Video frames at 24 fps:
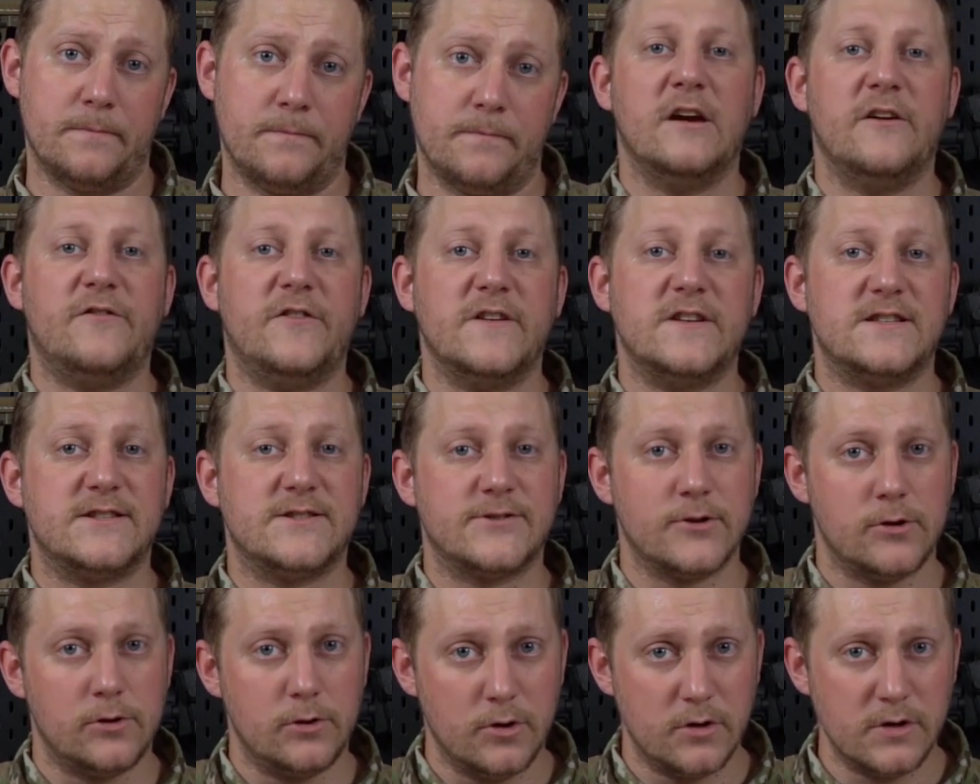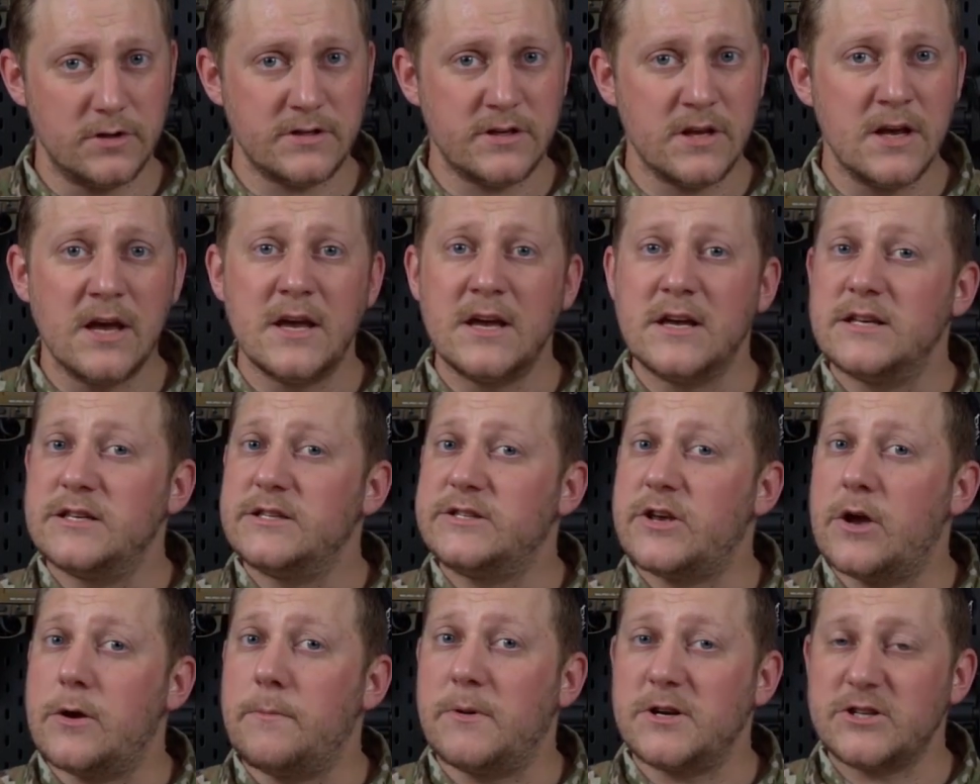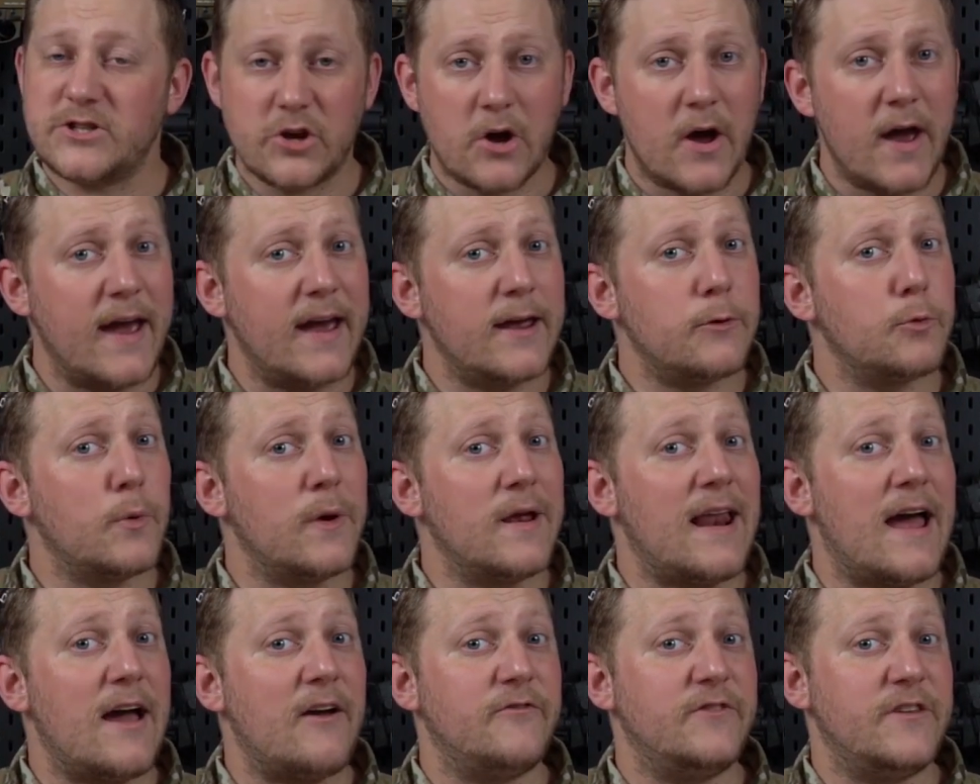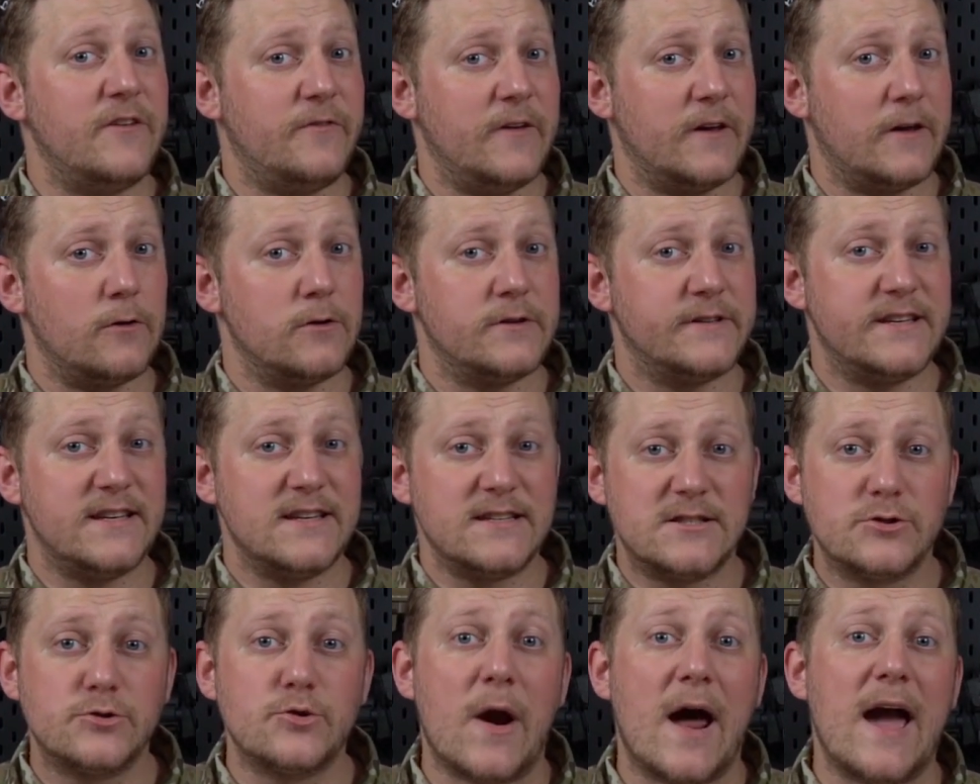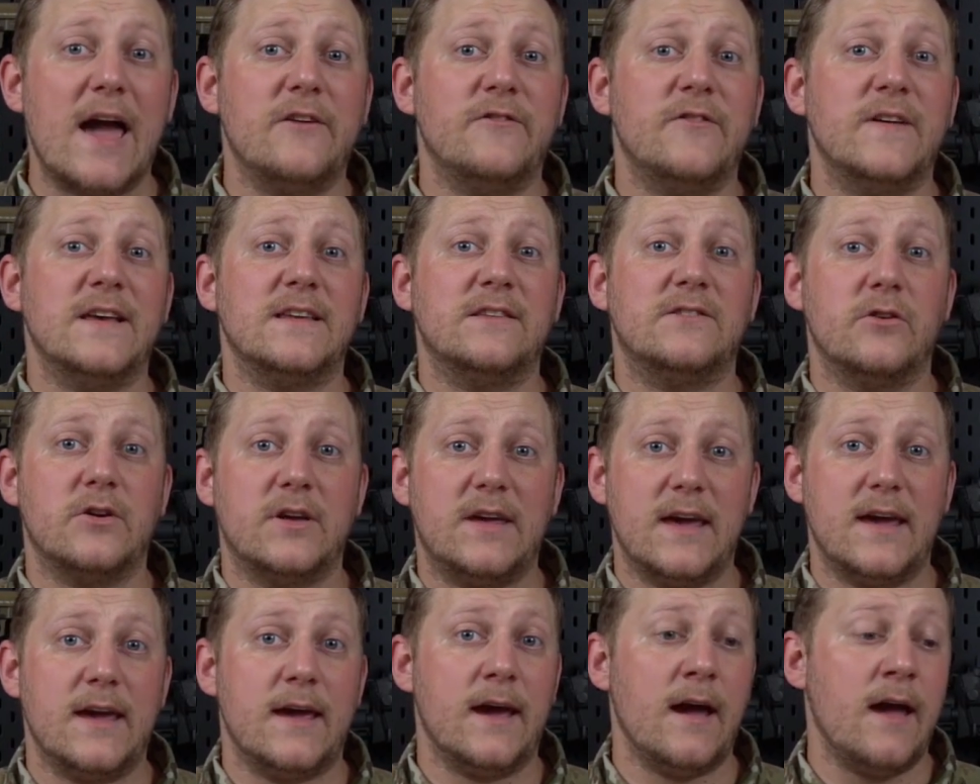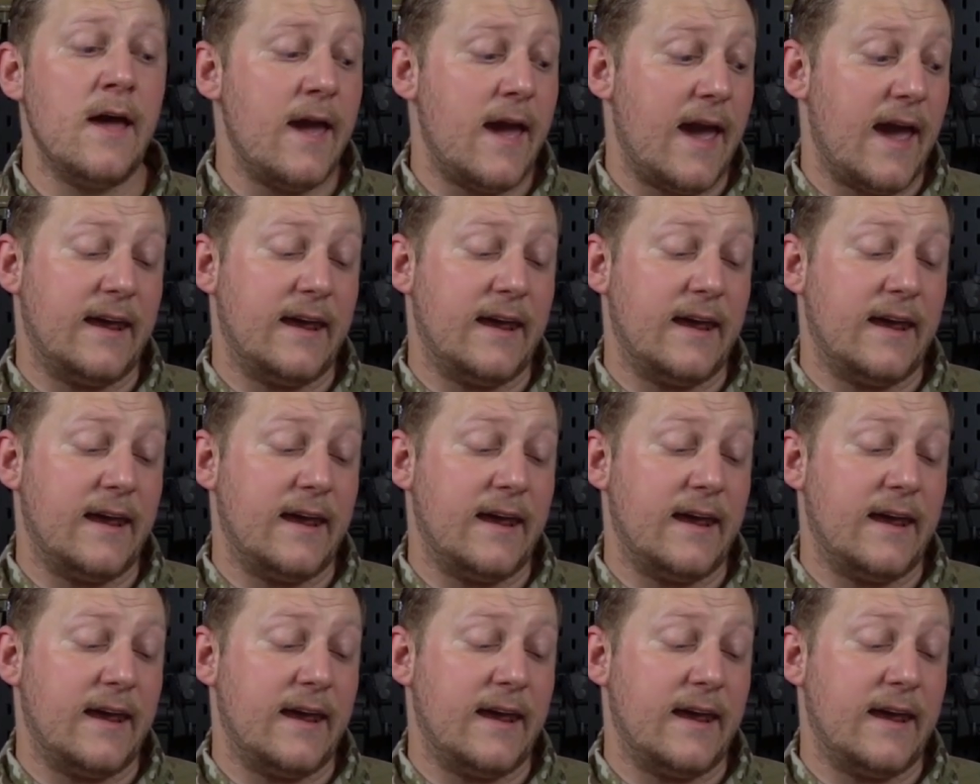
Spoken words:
If it's too loose, the motor head will have difficulties driving the gear